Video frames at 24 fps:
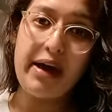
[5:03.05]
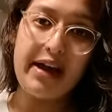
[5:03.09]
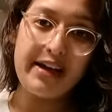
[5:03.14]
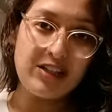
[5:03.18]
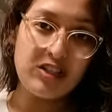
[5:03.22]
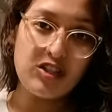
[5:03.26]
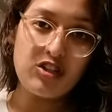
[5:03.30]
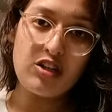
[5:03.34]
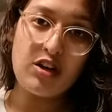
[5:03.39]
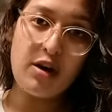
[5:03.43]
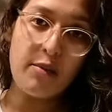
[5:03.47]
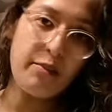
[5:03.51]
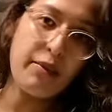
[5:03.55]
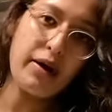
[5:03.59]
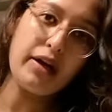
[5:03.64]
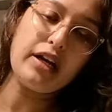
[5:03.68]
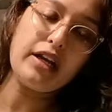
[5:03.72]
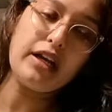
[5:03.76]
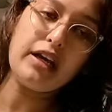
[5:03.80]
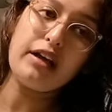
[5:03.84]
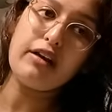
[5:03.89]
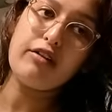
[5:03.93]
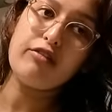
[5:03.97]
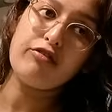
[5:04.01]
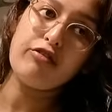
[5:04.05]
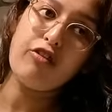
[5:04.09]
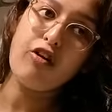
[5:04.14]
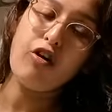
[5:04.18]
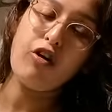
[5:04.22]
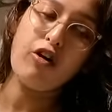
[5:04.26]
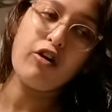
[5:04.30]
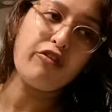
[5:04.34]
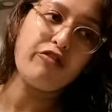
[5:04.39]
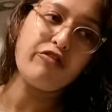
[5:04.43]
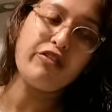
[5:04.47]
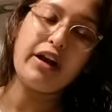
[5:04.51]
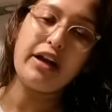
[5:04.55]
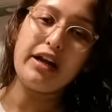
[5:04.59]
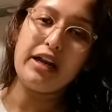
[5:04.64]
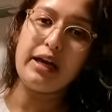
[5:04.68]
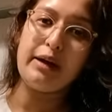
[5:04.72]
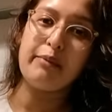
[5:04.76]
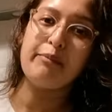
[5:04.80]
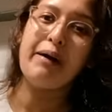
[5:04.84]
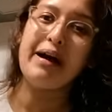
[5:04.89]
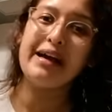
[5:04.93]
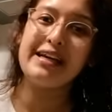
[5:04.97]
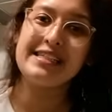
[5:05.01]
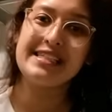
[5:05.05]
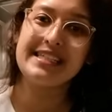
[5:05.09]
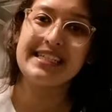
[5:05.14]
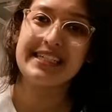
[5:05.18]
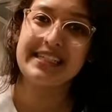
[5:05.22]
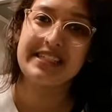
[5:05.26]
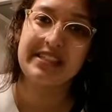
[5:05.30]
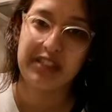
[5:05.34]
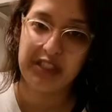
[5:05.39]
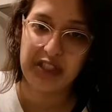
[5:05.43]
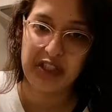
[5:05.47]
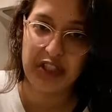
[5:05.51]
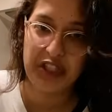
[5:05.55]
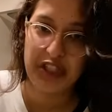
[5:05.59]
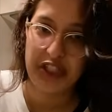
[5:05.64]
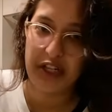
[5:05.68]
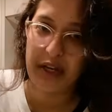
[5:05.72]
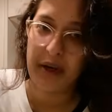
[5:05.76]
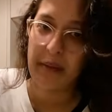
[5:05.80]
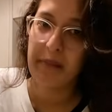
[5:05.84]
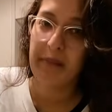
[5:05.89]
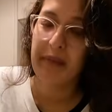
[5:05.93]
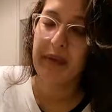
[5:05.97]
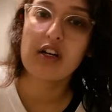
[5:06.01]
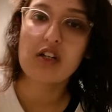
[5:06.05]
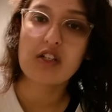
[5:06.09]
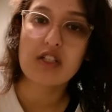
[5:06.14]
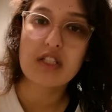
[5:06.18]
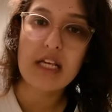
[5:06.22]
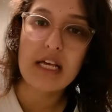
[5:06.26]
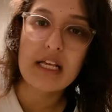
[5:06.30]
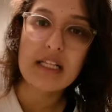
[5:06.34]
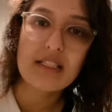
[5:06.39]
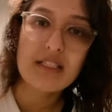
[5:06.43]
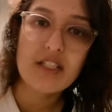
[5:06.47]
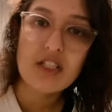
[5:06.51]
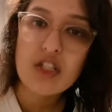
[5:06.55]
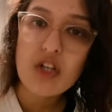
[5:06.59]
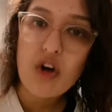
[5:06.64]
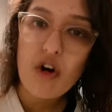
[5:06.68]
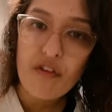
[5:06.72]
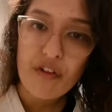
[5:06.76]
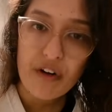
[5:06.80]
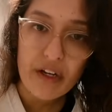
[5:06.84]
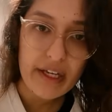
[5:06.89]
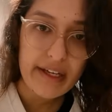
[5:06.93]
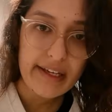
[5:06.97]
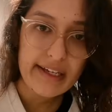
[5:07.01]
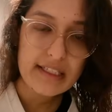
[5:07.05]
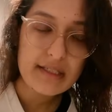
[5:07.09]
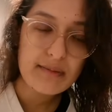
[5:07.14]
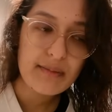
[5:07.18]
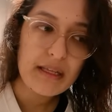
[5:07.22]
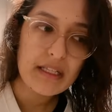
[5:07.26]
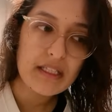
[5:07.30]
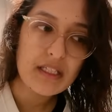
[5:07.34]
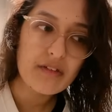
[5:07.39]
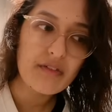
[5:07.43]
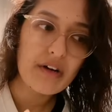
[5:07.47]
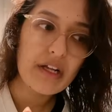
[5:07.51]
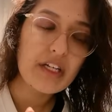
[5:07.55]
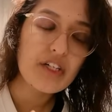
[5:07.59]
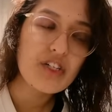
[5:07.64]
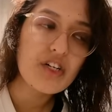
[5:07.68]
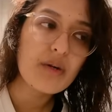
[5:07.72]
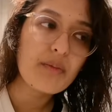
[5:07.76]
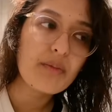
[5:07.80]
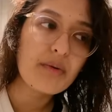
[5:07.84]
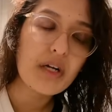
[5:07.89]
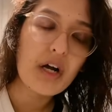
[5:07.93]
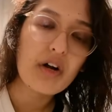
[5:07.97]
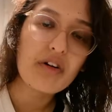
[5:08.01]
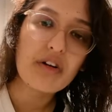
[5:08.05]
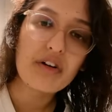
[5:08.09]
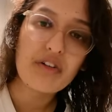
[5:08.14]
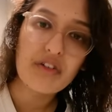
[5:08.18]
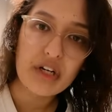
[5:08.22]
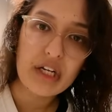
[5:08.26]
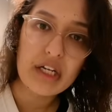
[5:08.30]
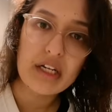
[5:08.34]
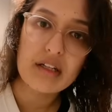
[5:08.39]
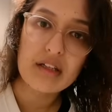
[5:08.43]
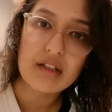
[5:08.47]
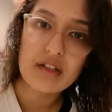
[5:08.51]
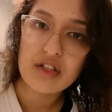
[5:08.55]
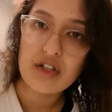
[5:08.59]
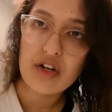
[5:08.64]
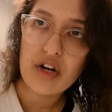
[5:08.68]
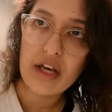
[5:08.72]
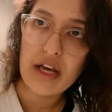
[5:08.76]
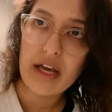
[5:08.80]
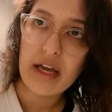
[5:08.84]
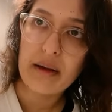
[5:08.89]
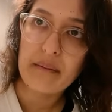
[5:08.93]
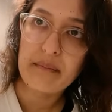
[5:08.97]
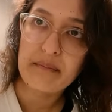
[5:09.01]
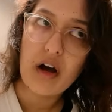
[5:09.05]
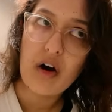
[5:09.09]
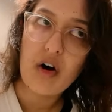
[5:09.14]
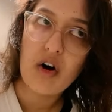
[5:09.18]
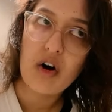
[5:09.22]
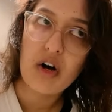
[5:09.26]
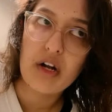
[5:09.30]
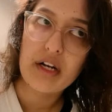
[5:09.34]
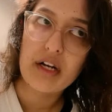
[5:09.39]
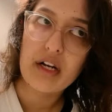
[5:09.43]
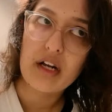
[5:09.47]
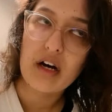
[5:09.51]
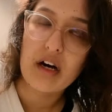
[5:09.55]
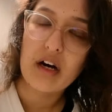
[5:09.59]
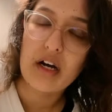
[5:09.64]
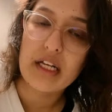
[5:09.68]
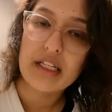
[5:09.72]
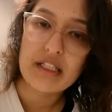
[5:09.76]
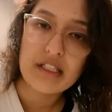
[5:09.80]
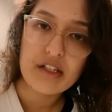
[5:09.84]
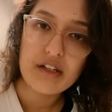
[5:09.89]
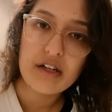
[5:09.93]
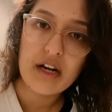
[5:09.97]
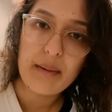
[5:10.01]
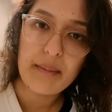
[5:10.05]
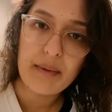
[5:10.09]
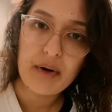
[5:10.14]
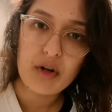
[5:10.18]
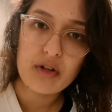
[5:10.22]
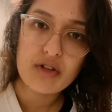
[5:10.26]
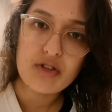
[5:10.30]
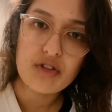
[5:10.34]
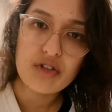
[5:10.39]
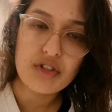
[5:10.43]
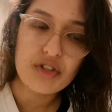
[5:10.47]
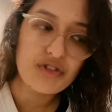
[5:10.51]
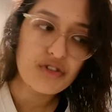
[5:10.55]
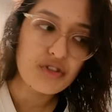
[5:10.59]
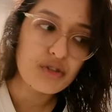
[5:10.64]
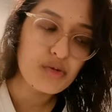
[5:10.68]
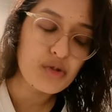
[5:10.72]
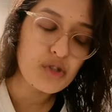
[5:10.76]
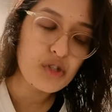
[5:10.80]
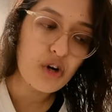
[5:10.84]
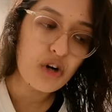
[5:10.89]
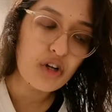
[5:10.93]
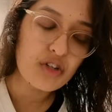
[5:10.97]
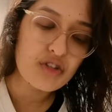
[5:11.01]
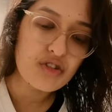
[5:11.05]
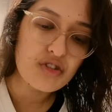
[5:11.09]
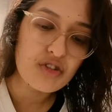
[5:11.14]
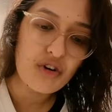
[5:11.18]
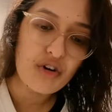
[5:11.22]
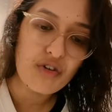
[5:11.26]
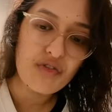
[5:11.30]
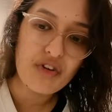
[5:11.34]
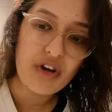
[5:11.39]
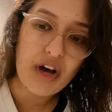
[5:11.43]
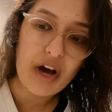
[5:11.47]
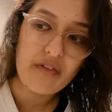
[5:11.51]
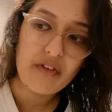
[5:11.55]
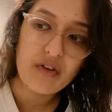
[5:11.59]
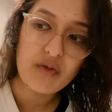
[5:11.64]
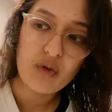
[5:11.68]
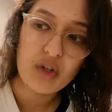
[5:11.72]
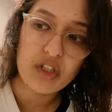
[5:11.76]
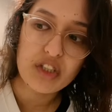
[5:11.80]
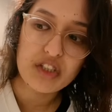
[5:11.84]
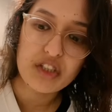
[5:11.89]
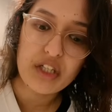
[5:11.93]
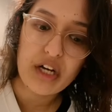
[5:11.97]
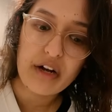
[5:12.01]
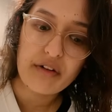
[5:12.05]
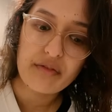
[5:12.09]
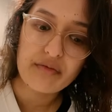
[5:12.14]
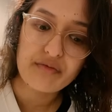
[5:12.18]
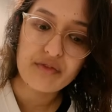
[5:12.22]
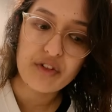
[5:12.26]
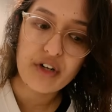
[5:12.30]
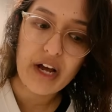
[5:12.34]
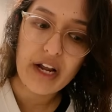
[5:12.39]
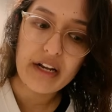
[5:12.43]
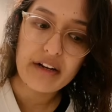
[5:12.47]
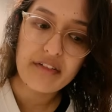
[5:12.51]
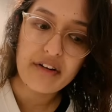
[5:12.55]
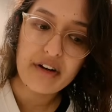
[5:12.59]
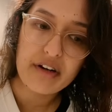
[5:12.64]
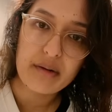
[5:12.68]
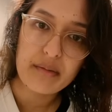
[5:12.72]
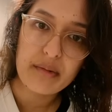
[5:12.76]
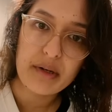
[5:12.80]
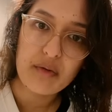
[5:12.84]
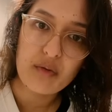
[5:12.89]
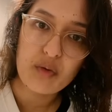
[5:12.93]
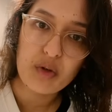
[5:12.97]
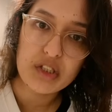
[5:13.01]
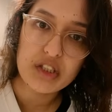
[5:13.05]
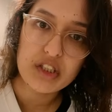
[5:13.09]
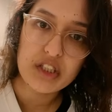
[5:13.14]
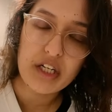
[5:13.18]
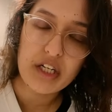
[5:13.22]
extra money for funding my citizenship because it's so freaking expensive. I literally put out a reel today on Instagram and also on YouTube Shorts. So if you haven't watched that, I recommend watch